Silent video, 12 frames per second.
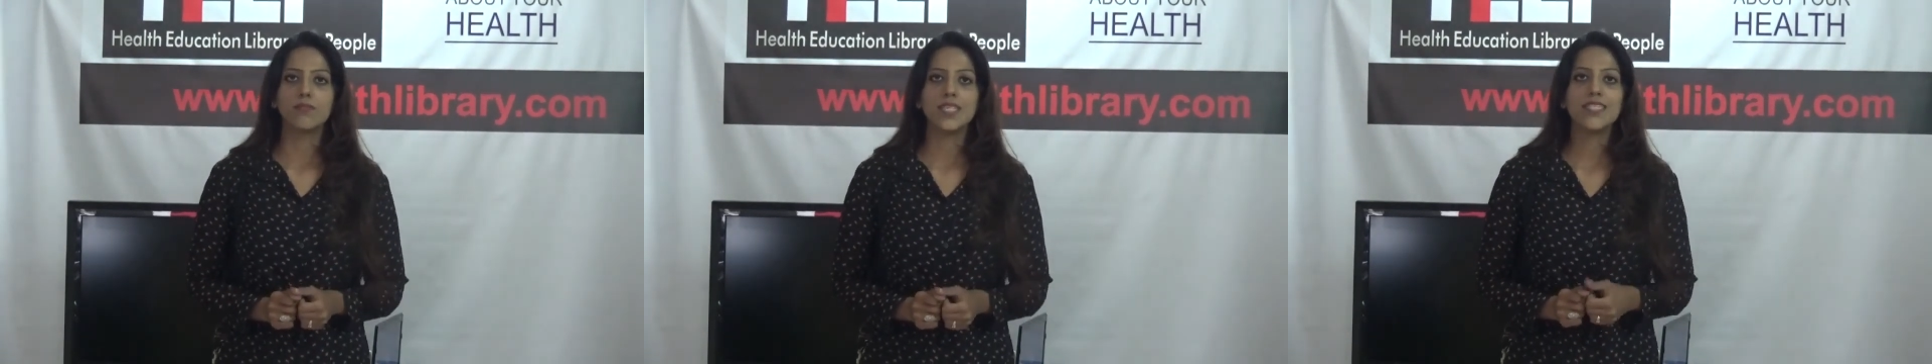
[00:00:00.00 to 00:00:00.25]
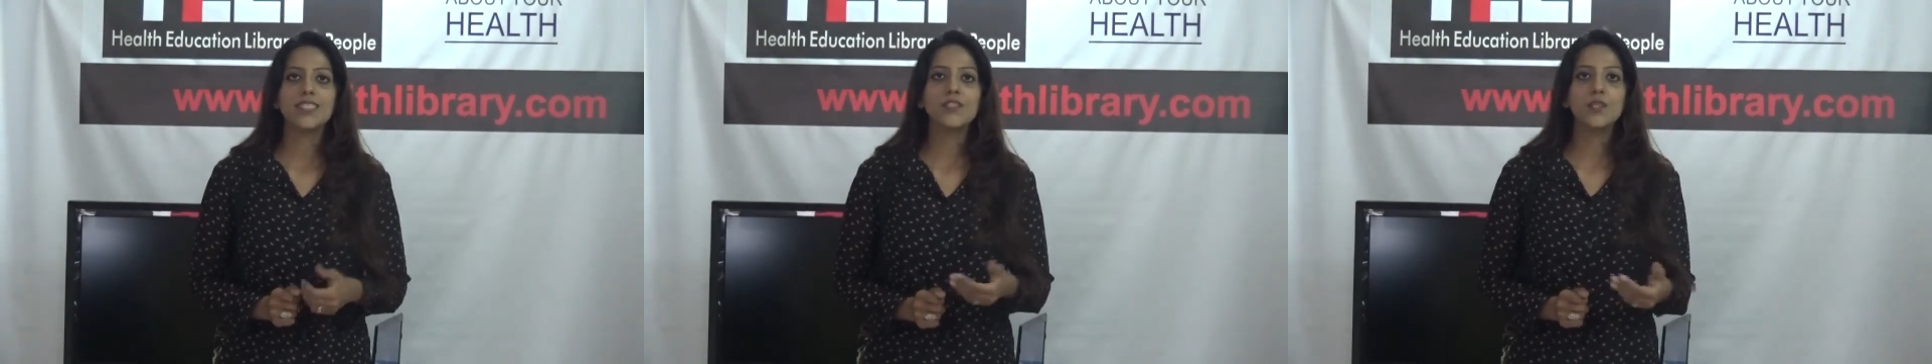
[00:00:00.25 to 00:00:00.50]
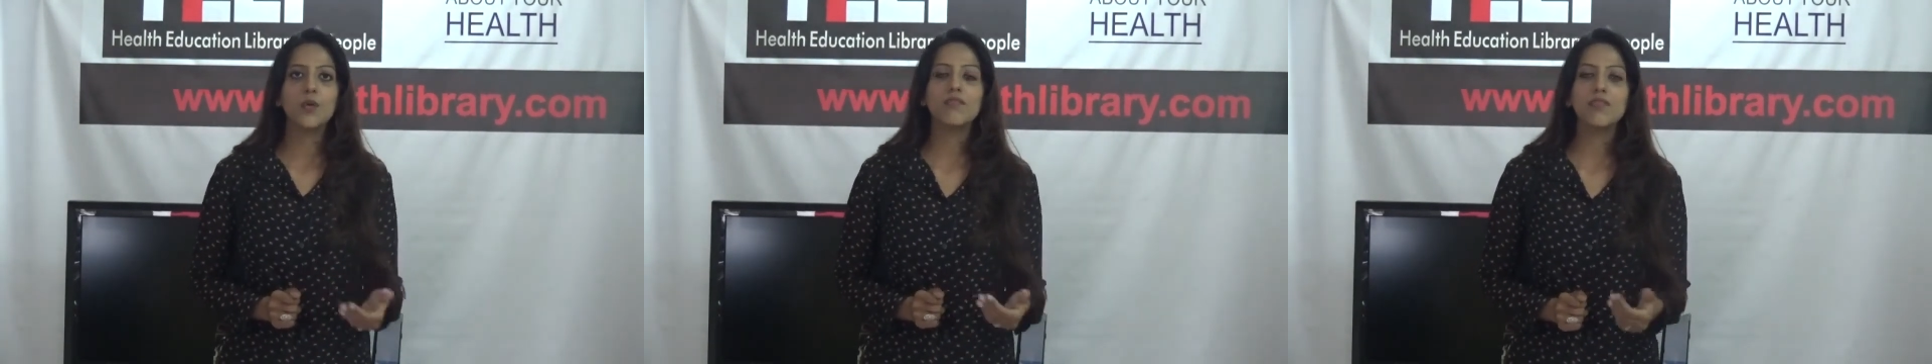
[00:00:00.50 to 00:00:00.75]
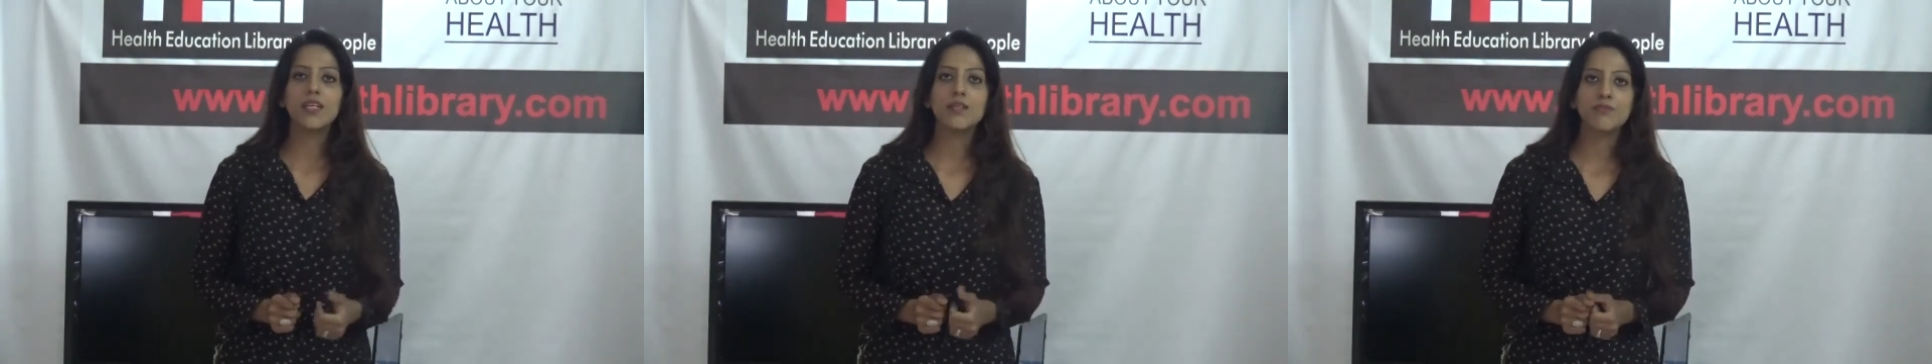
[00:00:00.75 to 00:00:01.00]
Is it a good
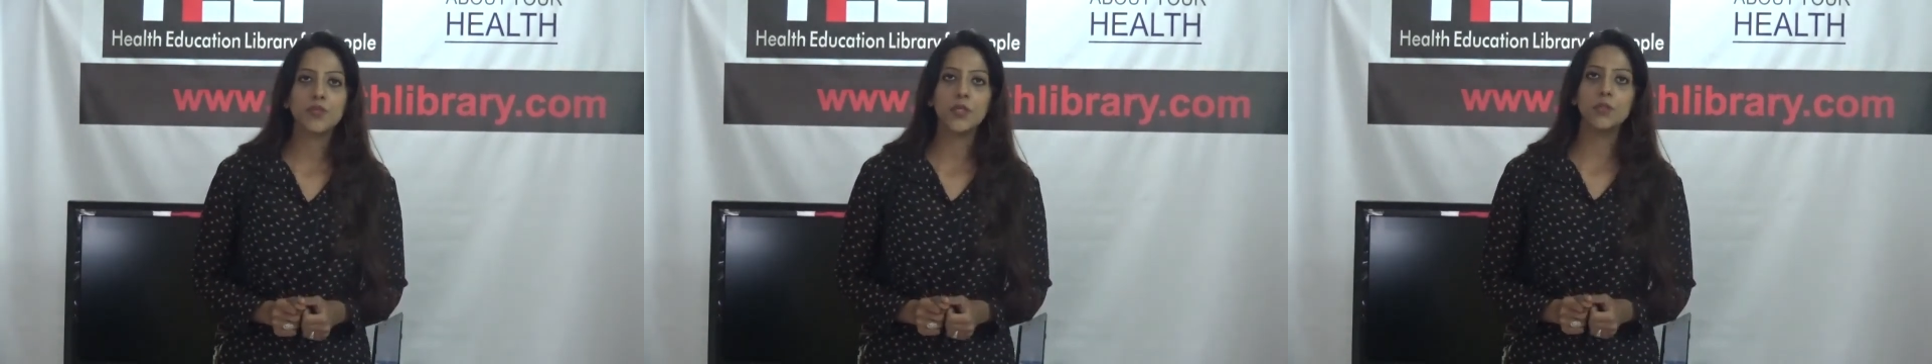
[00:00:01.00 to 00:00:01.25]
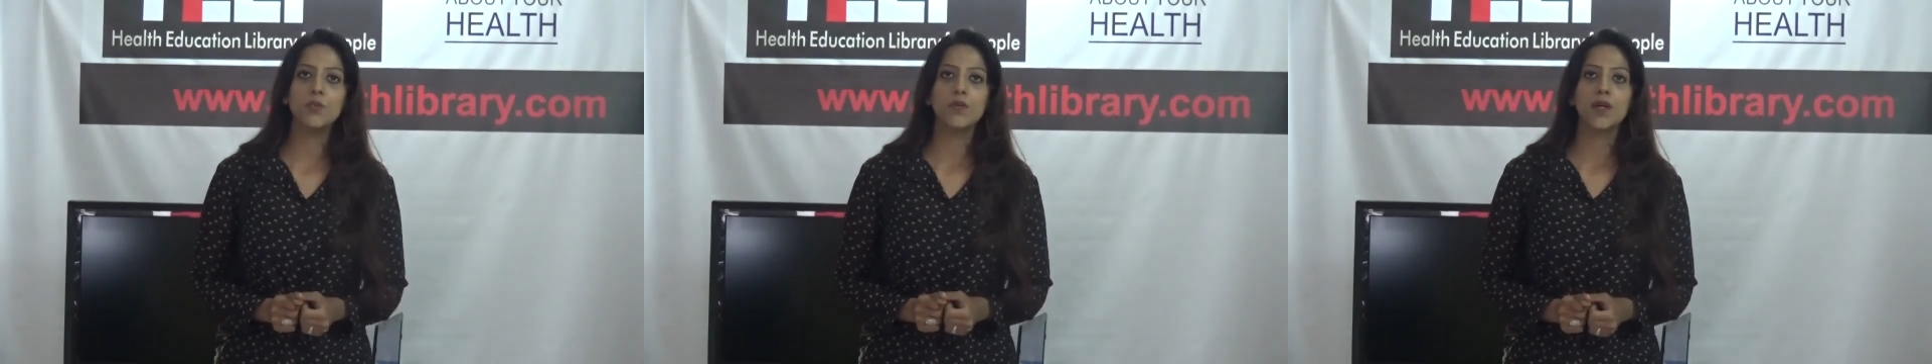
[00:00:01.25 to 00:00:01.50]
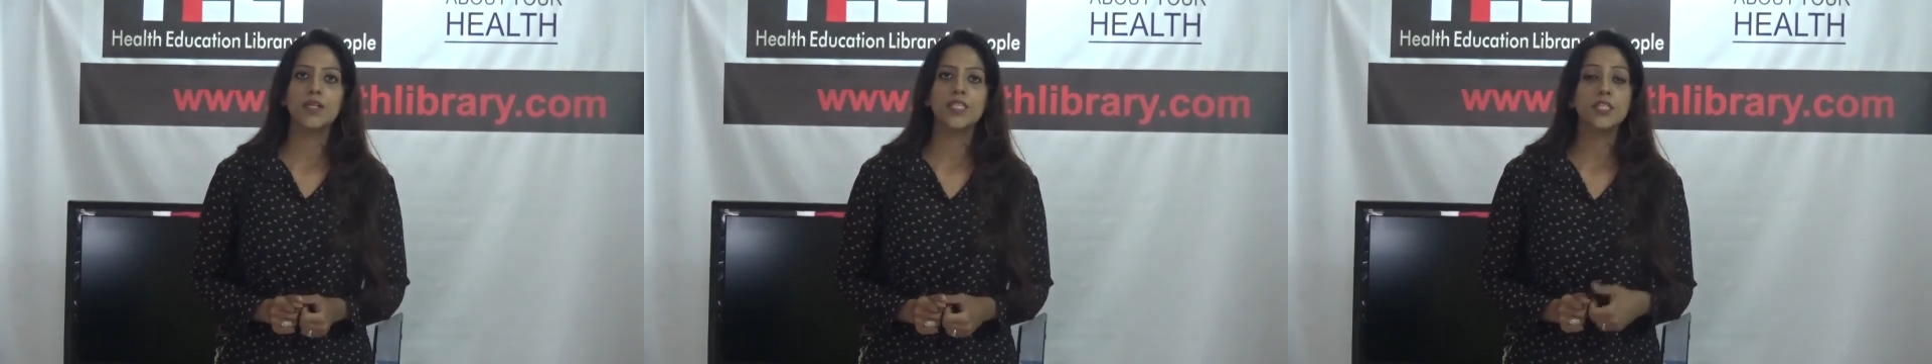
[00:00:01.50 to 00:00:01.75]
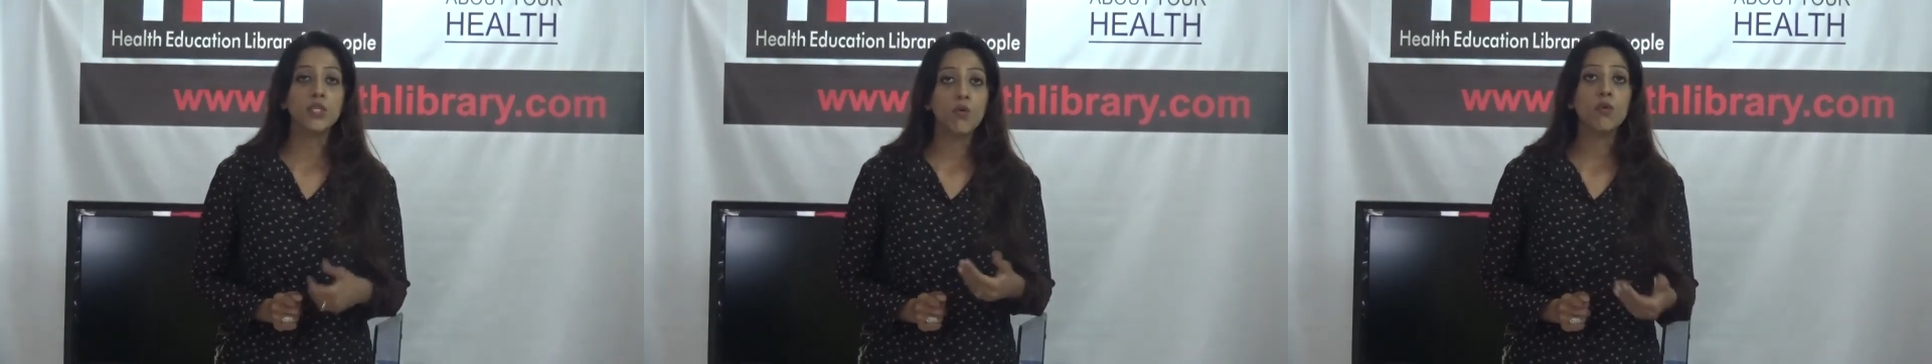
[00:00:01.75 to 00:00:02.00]
world for you?
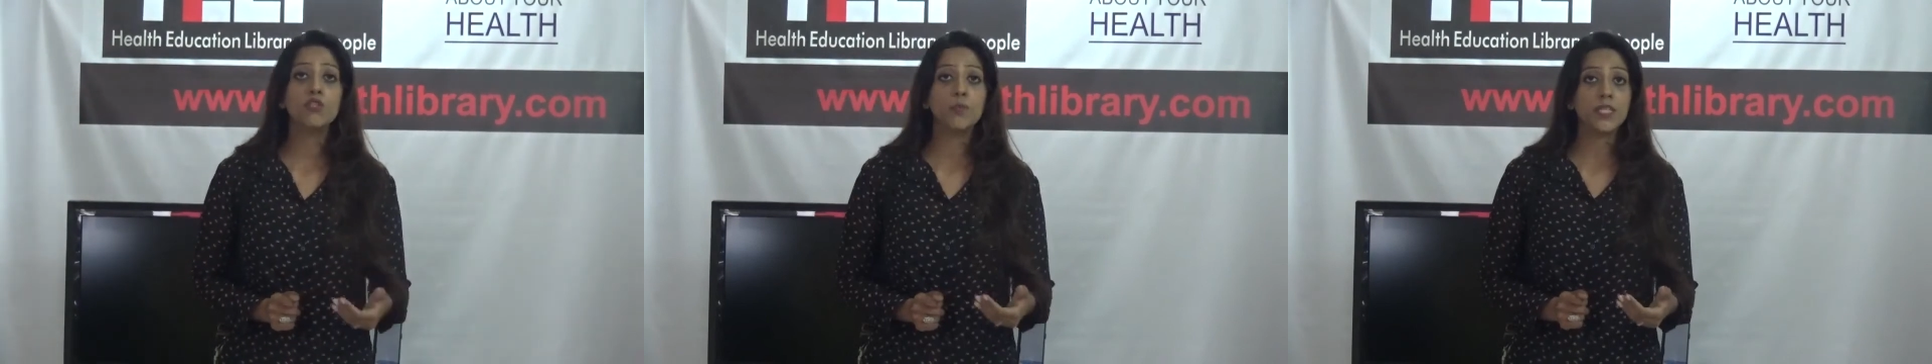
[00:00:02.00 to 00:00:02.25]
Then you're going to